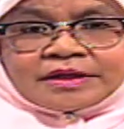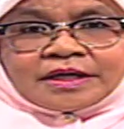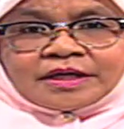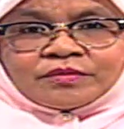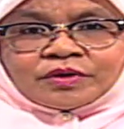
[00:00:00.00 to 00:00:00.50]

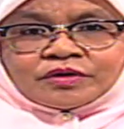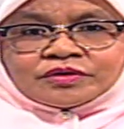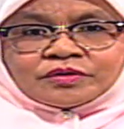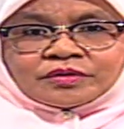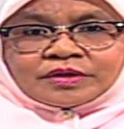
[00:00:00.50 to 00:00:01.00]
and we're
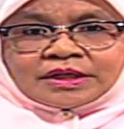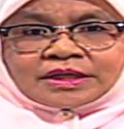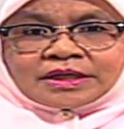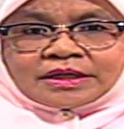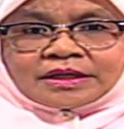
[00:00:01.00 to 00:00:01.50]
also
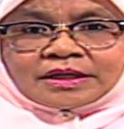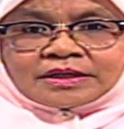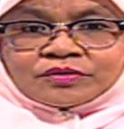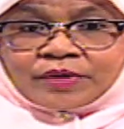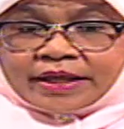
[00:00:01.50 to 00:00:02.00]
linking uh,
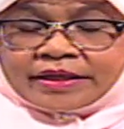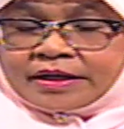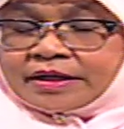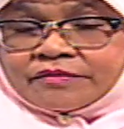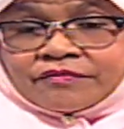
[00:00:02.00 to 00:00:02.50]

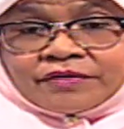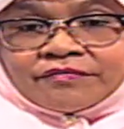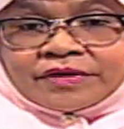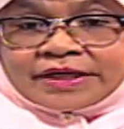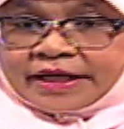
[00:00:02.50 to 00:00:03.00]
together with
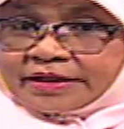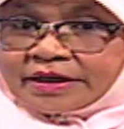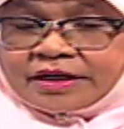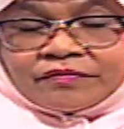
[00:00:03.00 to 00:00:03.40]
the Kenya.